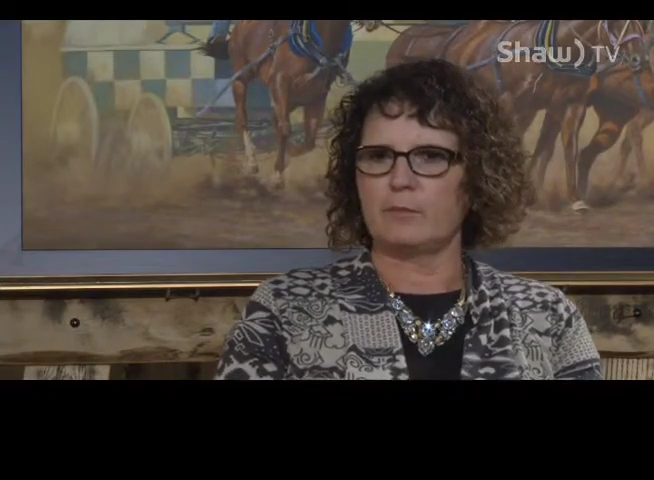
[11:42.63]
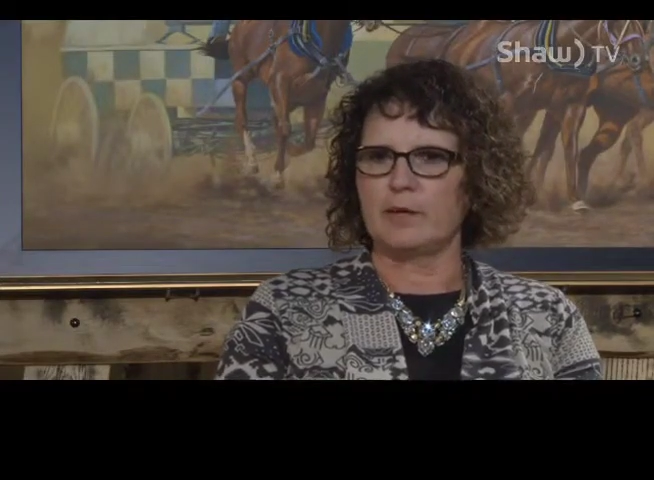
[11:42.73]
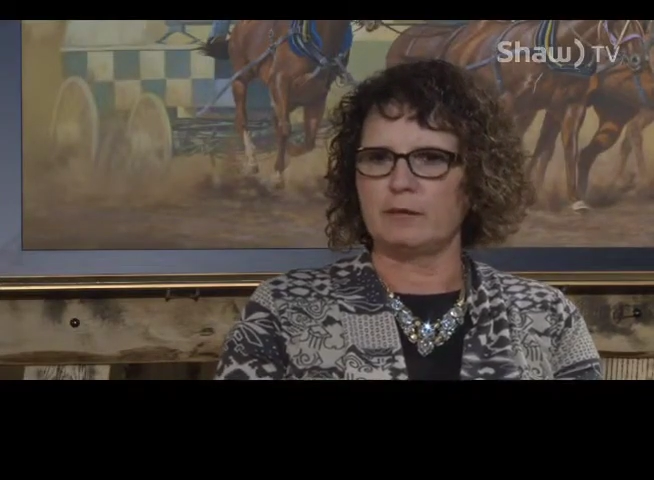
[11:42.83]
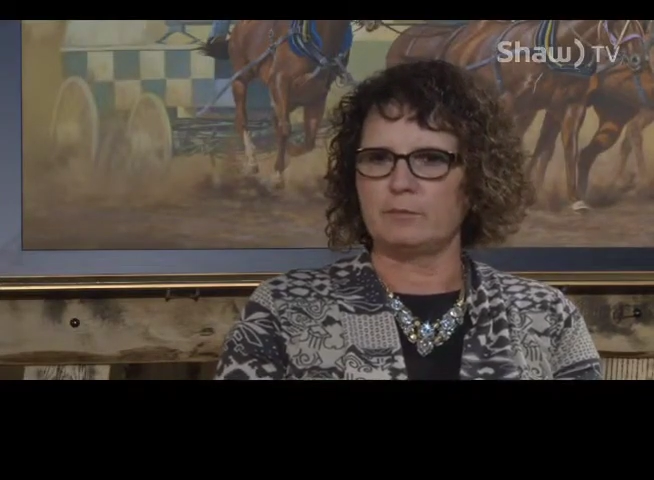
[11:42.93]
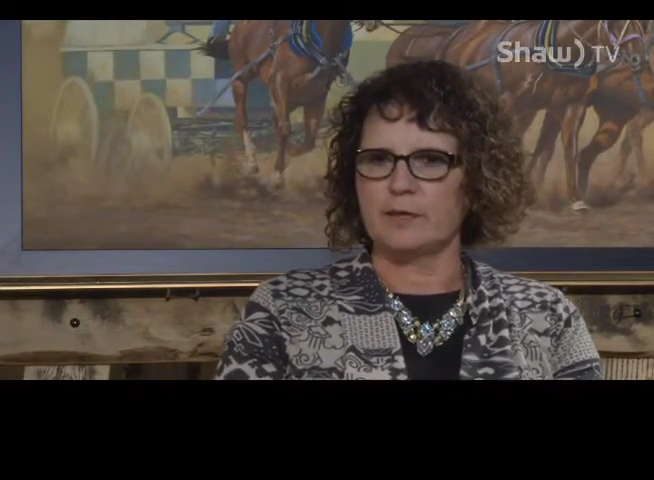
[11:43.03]

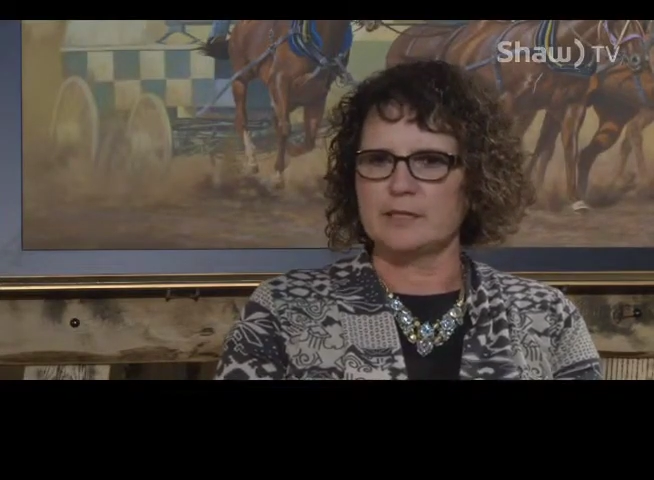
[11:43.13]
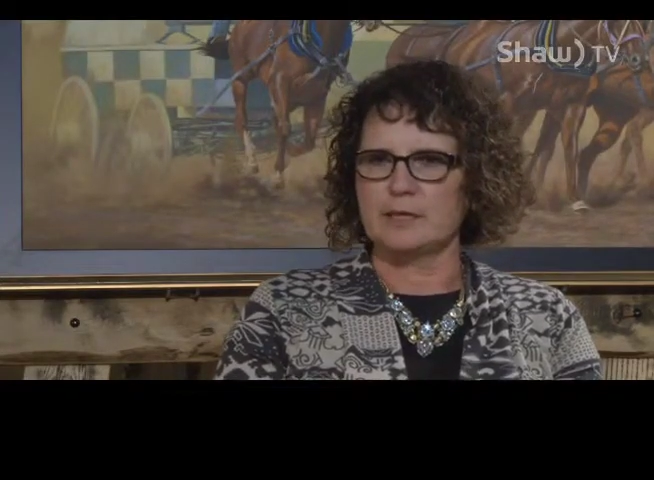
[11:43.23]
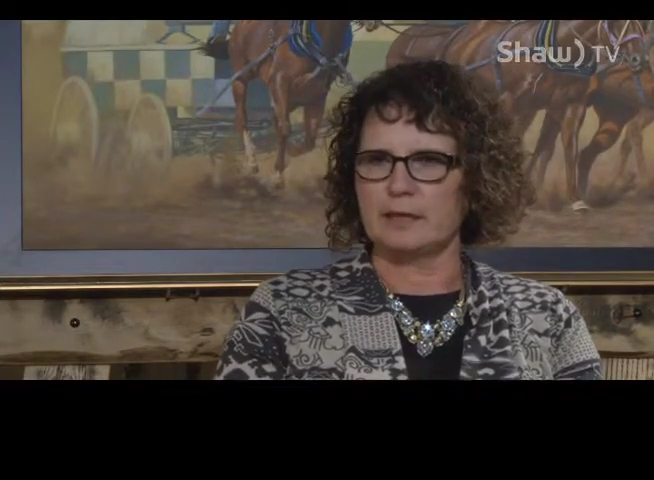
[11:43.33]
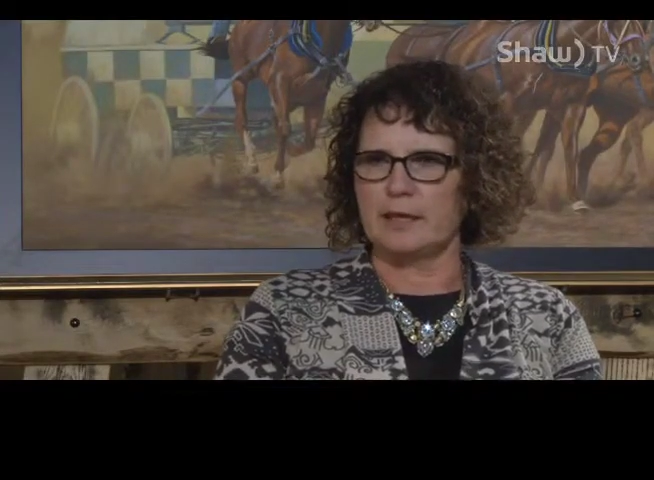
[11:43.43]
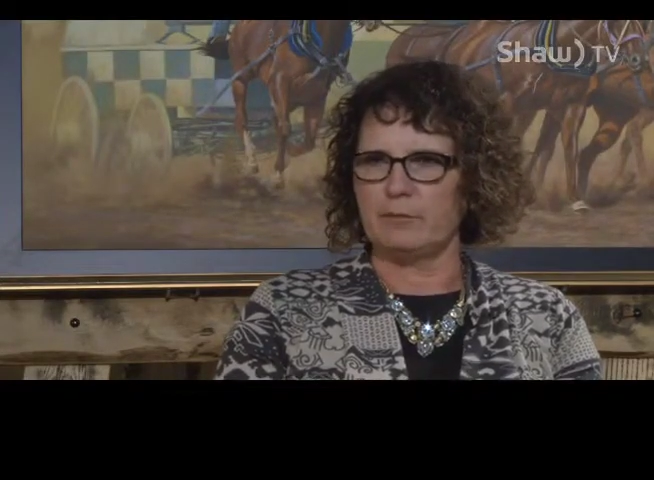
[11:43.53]
We
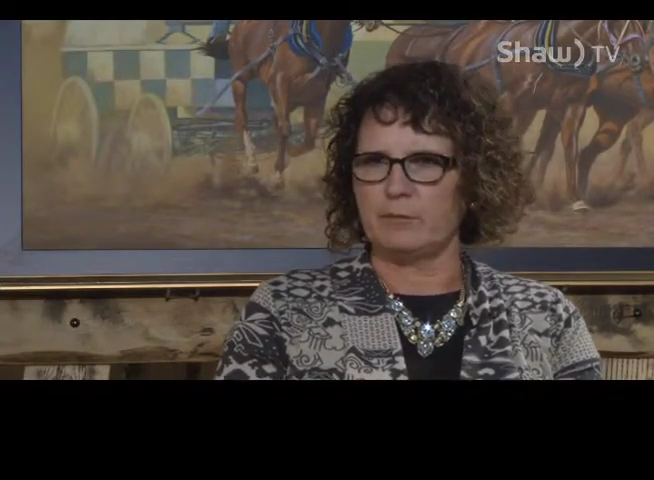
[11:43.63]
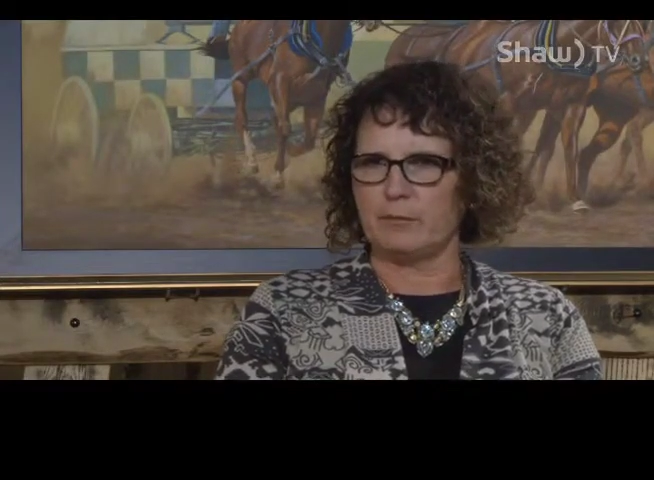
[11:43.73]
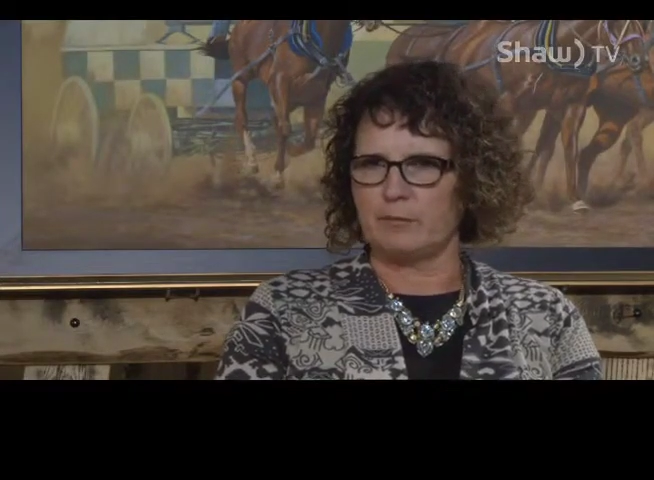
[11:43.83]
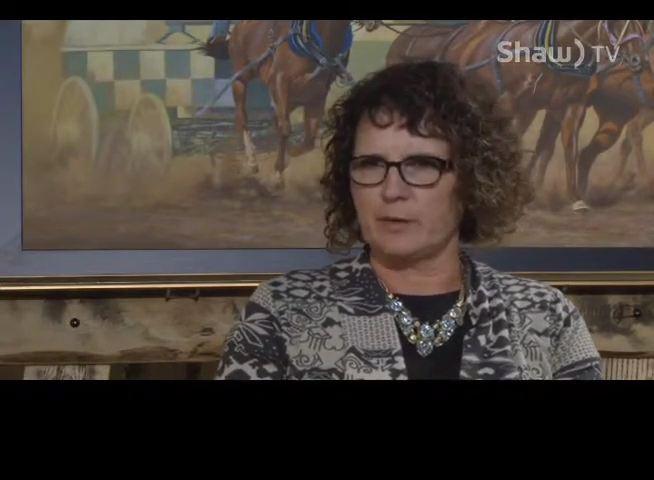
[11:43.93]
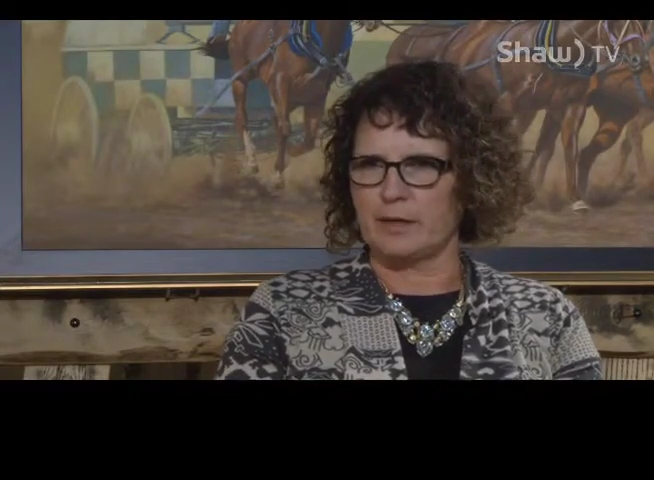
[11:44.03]
recently
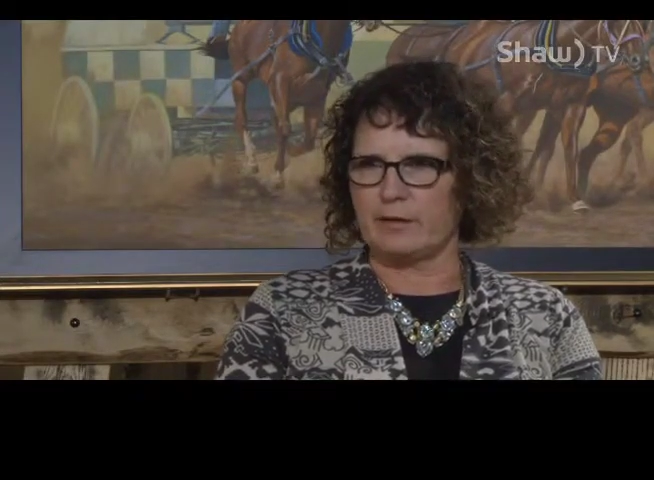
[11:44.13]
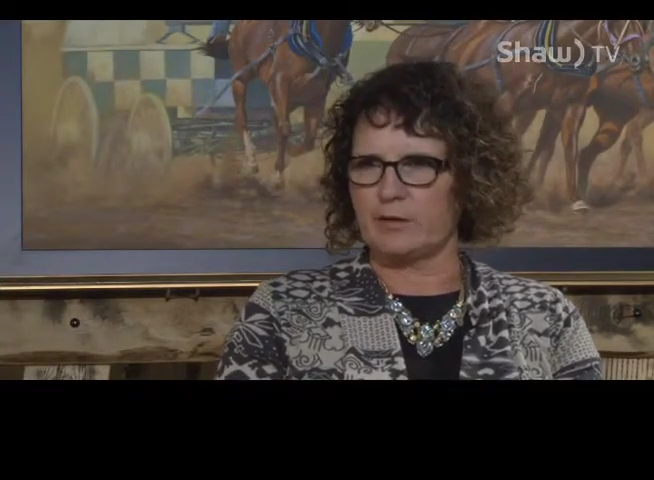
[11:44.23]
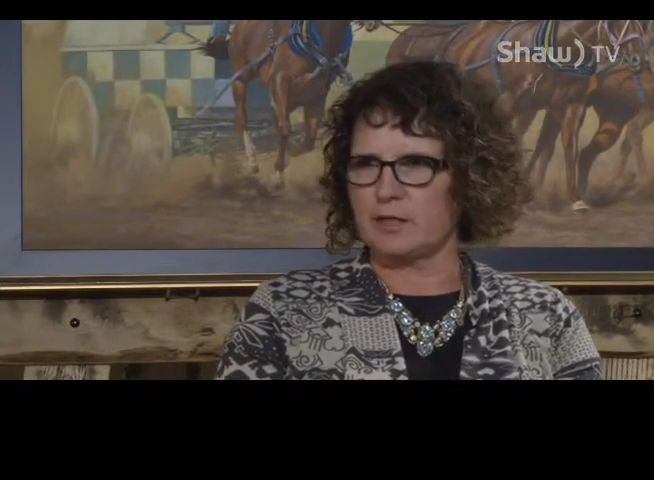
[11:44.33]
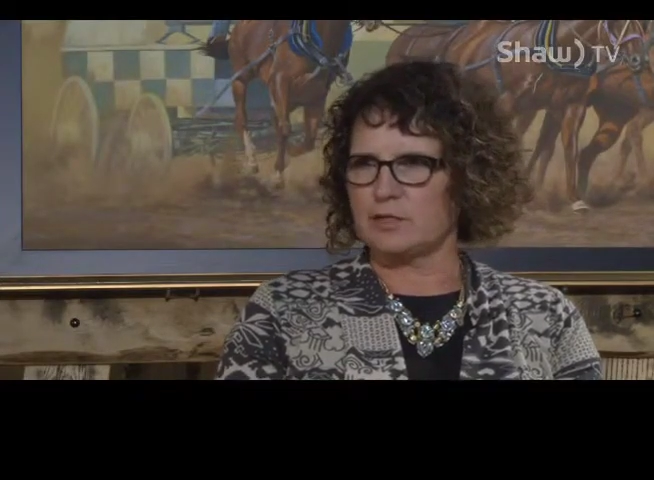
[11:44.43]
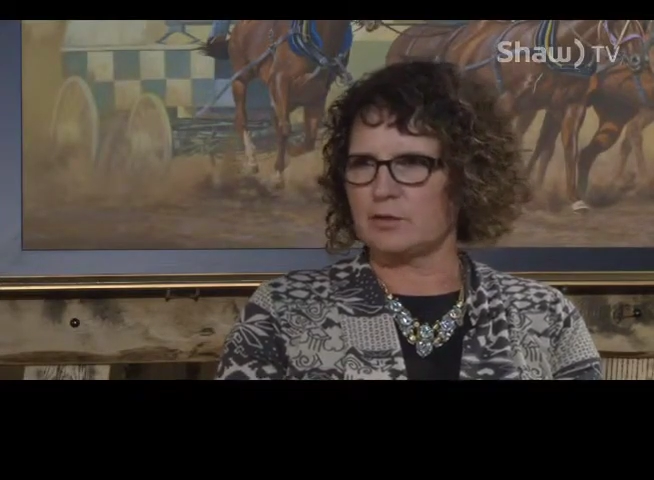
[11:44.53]
were
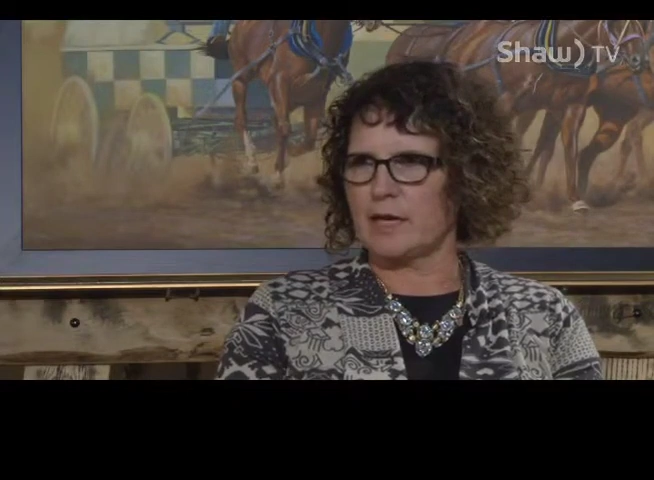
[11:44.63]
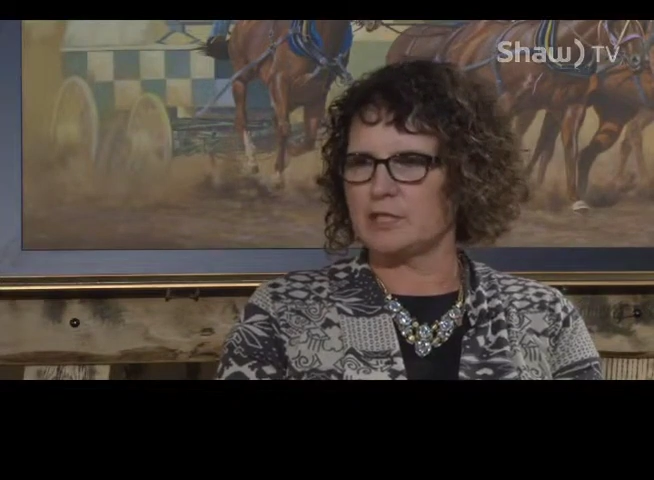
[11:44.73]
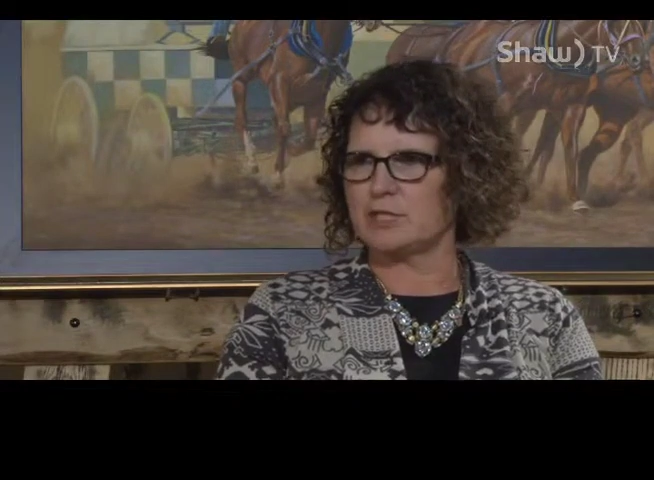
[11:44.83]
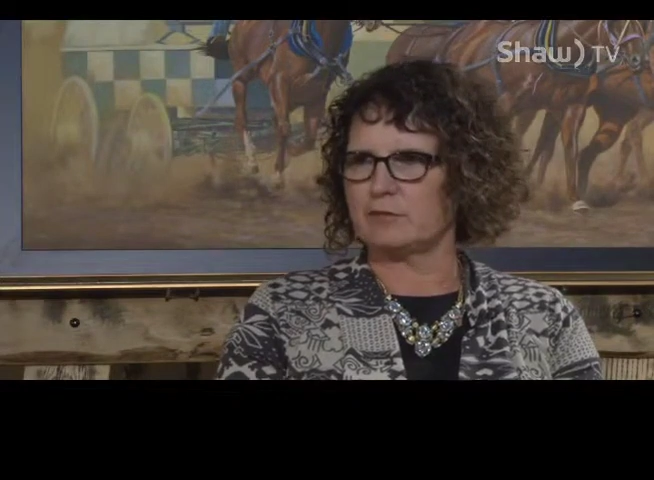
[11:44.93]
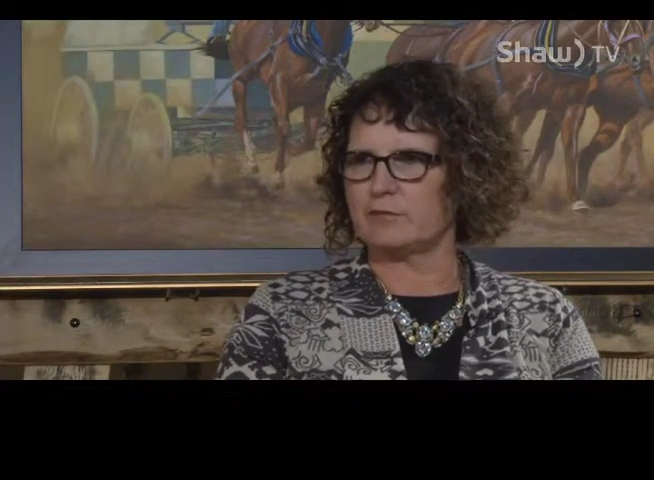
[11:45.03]
given a
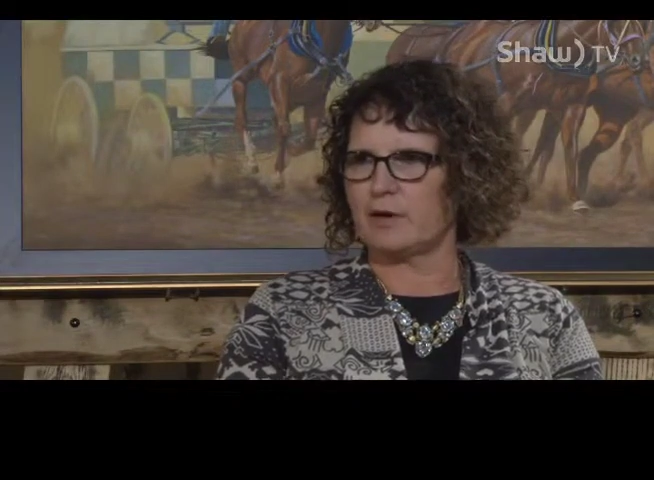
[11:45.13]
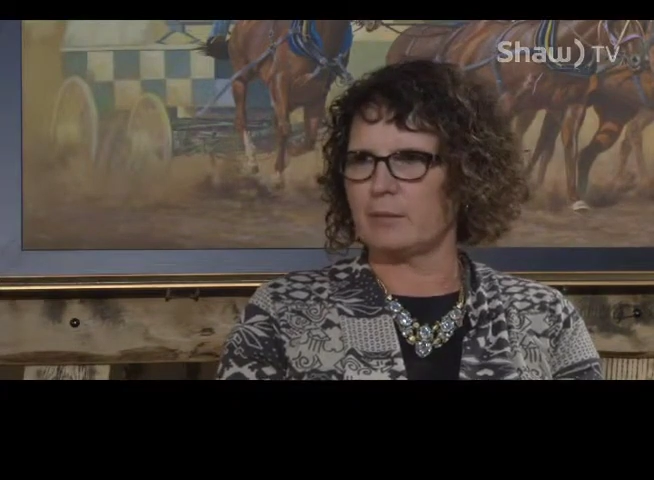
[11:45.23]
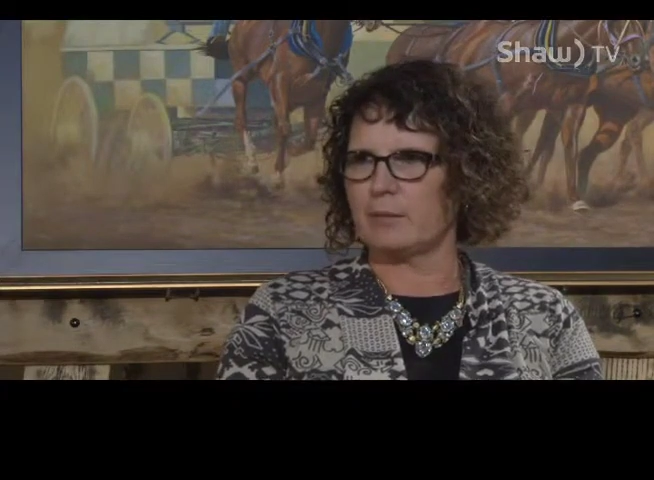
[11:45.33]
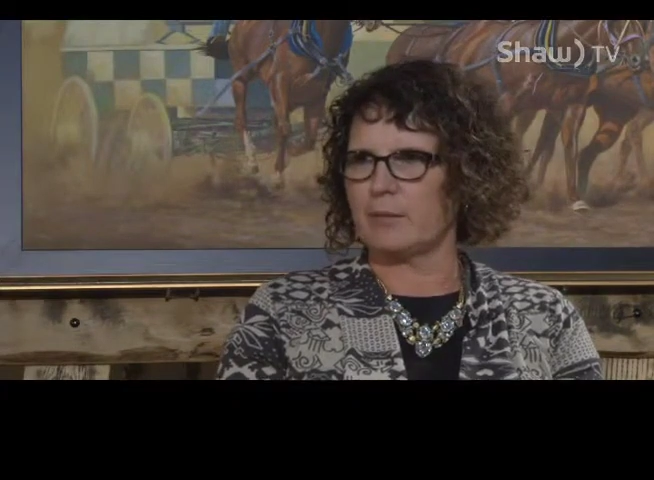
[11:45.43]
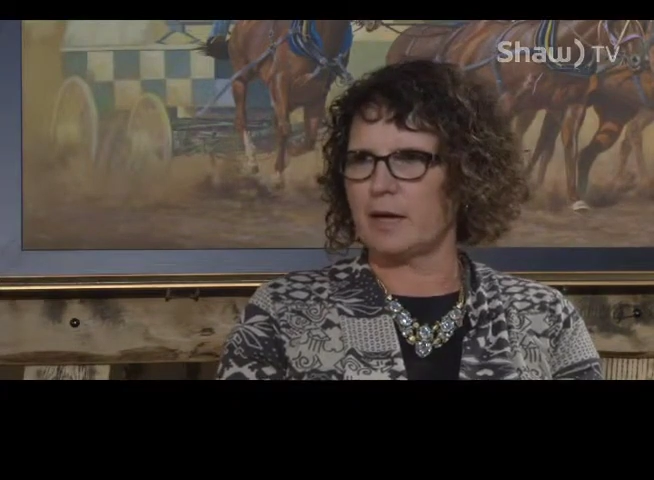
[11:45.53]
donation
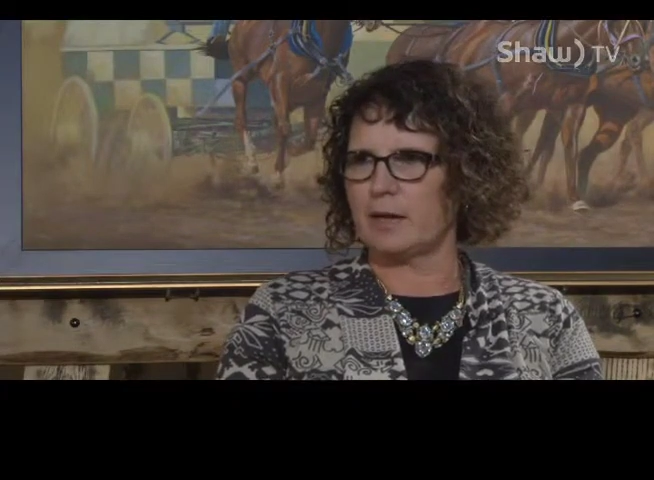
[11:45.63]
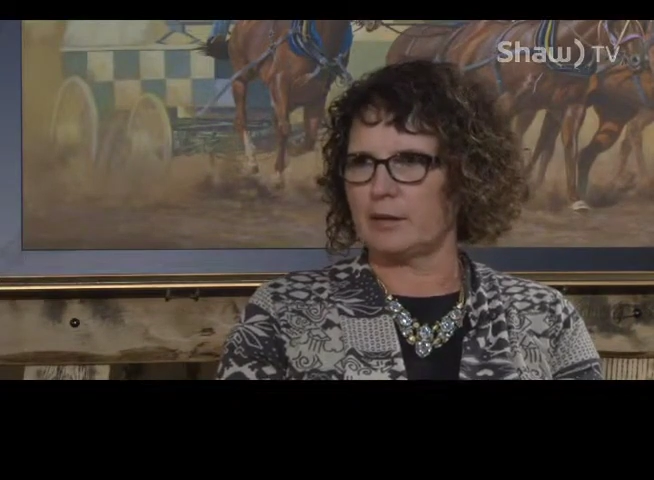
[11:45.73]
from